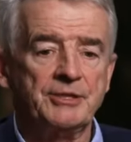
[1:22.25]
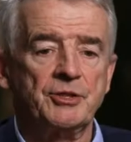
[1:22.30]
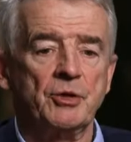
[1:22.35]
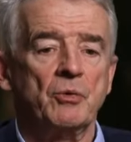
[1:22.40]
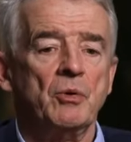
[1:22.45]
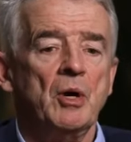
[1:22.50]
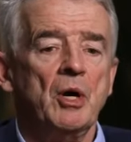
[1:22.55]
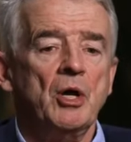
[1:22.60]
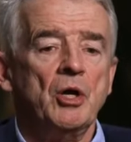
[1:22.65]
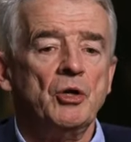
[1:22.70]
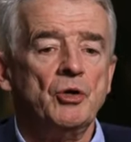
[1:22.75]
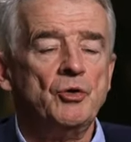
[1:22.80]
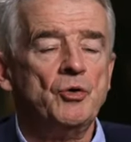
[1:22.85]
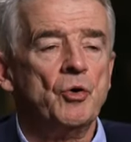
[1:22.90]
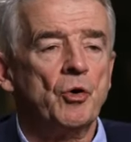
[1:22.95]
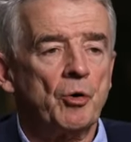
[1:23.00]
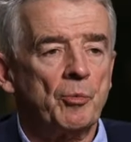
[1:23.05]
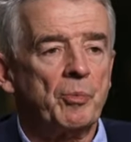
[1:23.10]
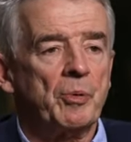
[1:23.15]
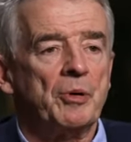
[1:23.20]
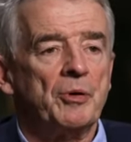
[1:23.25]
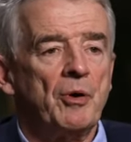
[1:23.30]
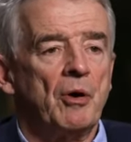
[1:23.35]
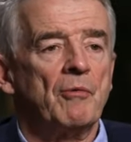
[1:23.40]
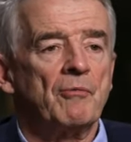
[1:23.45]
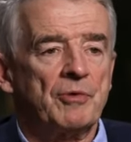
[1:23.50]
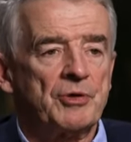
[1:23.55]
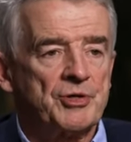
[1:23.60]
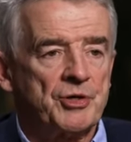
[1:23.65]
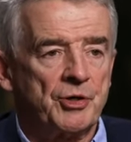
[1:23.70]
So Europe will not
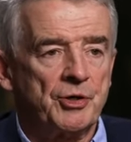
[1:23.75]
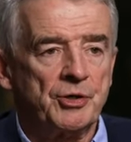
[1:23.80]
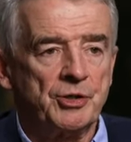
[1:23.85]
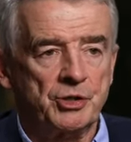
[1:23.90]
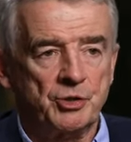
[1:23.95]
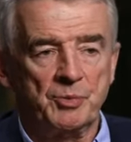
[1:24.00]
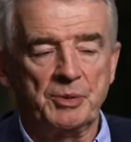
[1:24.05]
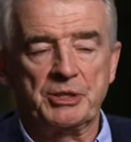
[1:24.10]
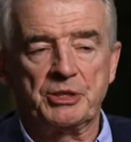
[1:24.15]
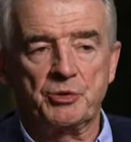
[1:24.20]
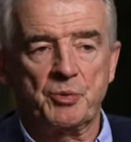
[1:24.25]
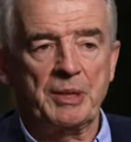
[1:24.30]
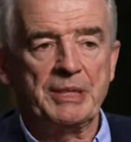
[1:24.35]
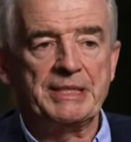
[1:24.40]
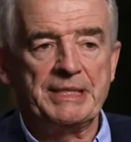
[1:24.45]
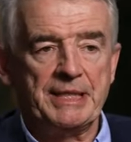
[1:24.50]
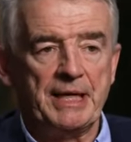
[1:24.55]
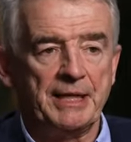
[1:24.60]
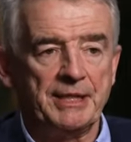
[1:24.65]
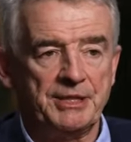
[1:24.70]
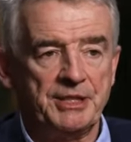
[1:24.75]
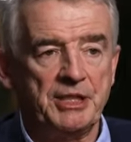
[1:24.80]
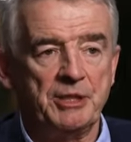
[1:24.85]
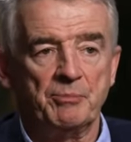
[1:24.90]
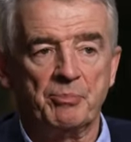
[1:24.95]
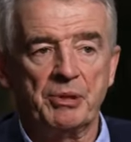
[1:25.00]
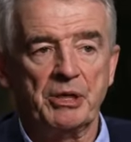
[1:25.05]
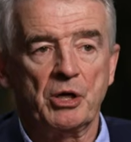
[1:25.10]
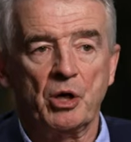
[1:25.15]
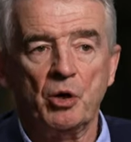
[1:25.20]
return to its 2019
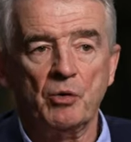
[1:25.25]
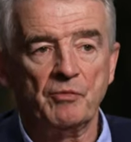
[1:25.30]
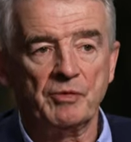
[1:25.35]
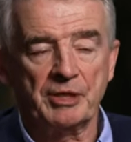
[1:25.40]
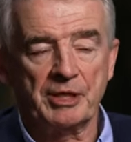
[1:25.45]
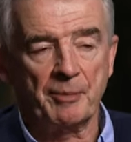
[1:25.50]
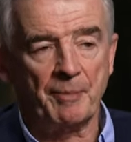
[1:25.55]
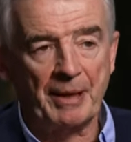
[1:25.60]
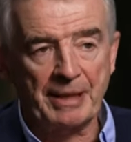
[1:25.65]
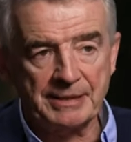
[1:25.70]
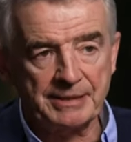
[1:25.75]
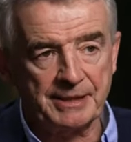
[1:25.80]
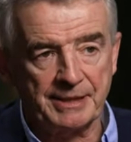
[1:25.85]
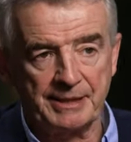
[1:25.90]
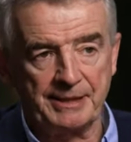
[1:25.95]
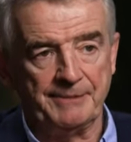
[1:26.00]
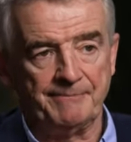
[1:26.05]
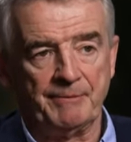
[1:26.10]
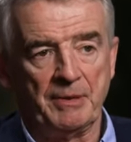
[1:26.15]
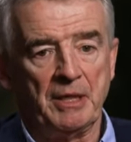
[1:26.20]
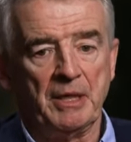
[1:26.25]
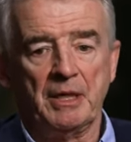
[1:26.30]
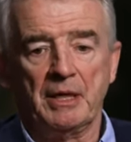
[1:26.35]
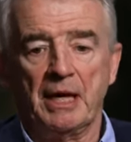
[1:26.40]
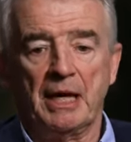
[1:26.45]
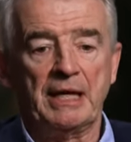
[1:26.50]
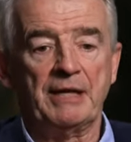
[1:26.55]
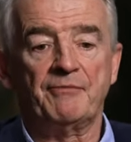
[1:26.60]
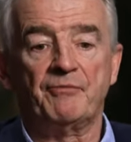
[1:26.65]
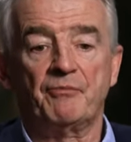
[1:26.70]
pre-COVID capacity.
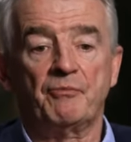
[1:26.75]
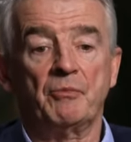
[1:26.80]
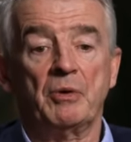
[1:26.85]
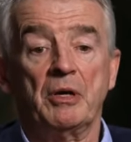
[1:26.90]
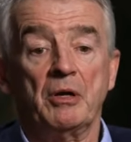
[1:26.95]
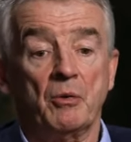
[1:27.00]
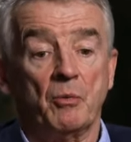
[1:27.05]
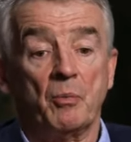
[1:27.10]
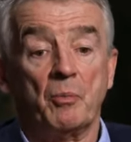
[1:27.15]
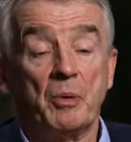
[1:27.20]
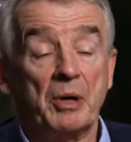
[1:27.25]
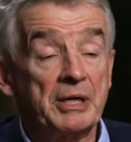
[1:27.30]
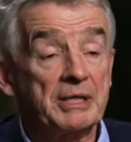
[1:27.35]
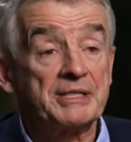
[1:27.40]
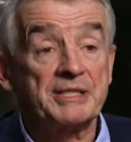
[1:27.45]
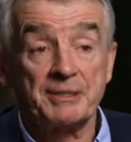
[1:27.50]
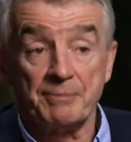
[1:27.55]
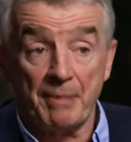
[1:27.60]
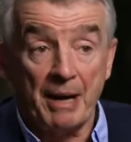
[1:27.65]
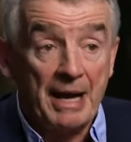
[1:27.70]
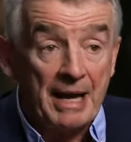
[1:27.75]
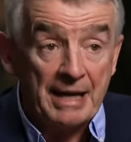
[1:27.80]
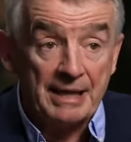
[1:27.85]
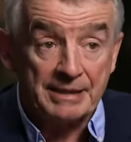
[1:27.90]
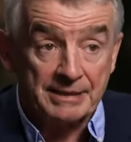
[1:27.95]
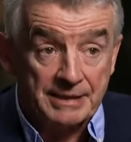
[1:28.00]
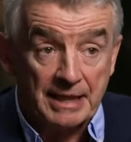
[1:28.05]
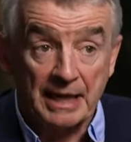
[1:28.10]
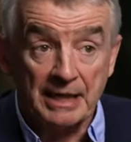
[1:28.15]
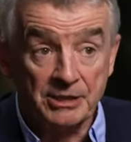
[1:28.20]
And if, you know, whereas
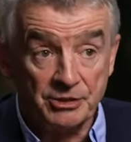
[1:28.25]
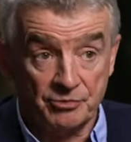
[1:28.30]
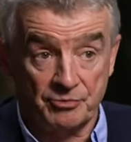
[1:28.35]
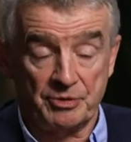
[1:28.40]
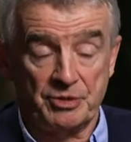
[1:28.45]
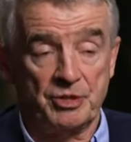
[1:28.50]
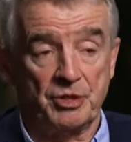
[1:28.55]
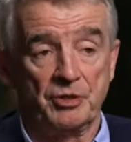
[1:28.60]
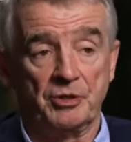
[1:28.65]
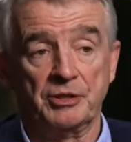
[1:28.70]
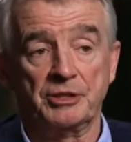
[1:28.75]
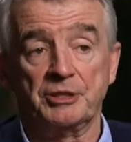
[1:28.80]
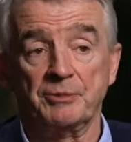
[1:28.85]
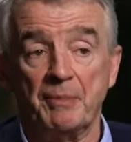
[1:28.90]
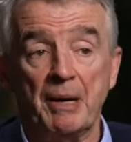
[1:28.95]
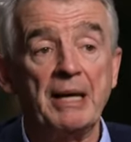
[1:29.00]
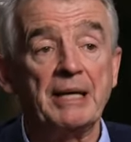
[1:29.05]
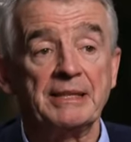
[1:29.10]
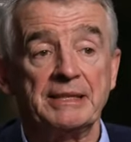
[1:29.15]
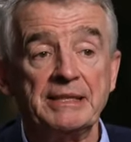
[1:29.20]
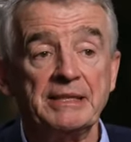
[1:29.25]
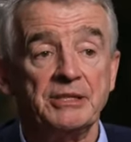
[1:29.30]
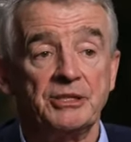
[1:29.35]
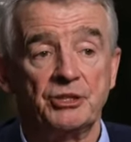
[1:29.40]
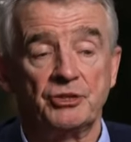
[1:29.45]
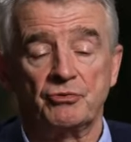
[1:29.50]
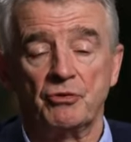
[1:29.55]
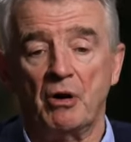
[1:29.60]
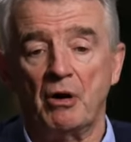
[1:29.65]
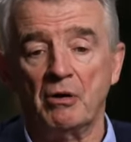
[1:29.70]
demand has returned, demand is
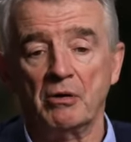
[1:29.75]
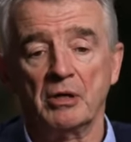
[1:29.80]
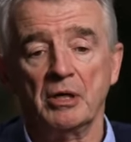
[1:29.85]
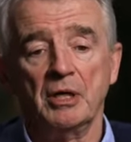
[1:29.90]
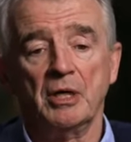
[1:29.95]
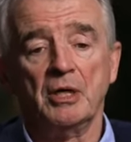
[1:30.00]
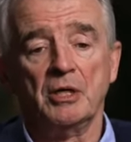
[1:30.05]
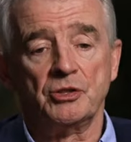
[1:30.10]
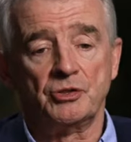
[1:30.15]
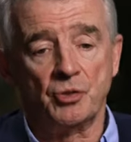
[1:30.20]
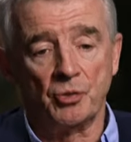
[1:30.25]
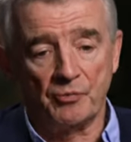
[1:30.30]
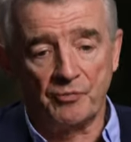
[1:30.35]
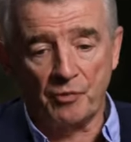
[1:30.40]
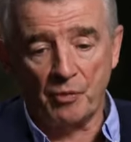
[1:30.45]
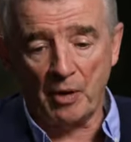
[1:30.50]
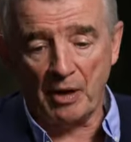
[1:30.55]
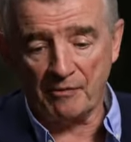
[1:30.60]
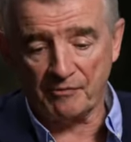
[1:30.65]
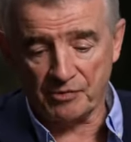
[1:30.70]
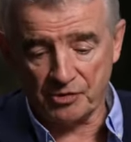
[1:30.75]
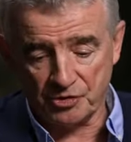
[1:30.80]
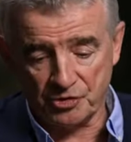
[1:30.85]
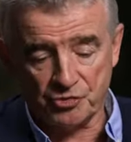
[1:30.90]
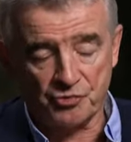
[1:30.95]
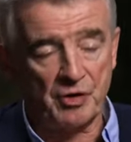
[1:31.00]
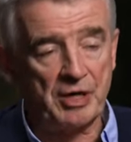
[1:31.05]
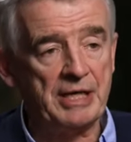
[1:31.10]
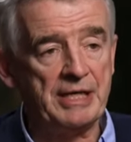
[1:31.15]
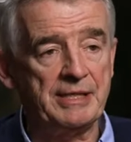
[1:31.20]
strong. So if you have
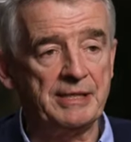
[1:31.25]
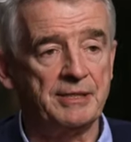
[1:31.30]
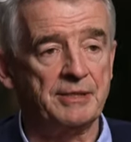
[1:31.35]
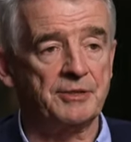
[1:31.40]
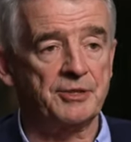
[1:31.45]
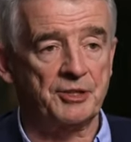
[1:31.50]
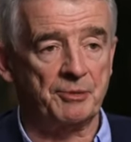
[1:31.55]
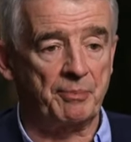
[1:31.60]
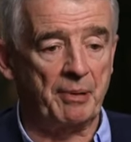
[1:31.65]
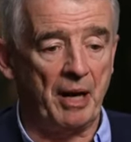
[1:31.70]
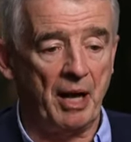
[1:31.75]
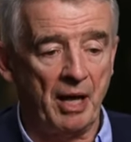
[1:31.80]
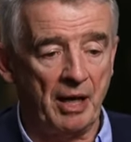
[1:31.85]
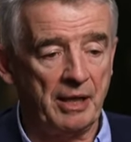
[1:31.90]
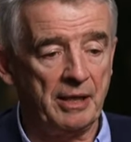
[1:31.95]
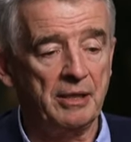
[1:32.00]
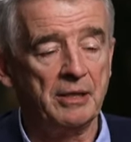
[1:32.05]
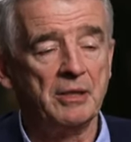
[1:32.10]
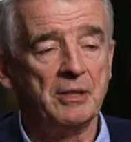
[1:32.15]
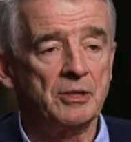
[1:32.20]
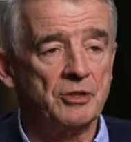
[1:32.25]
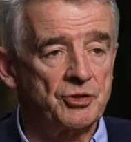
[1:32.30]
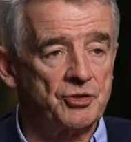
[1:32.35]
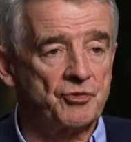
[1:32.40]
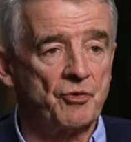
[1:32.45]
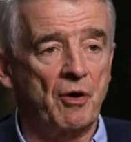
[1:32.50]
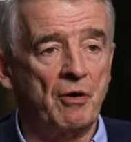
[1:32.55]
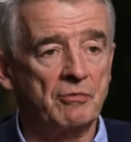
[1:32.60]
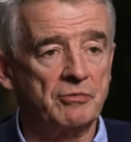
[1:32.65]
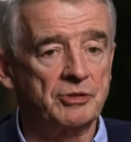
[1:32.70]
constrained supply,
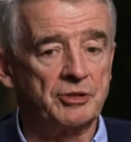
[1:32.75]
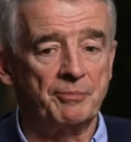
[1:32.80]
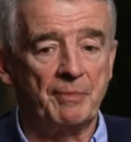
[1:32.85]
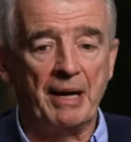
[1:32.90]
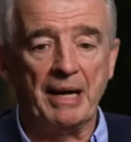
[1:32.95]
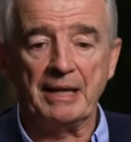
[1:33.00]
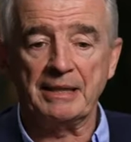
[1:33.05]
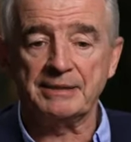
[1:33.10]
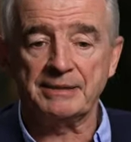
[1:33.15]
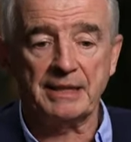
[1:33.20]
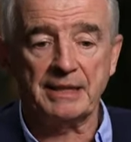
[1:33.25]
strong demand,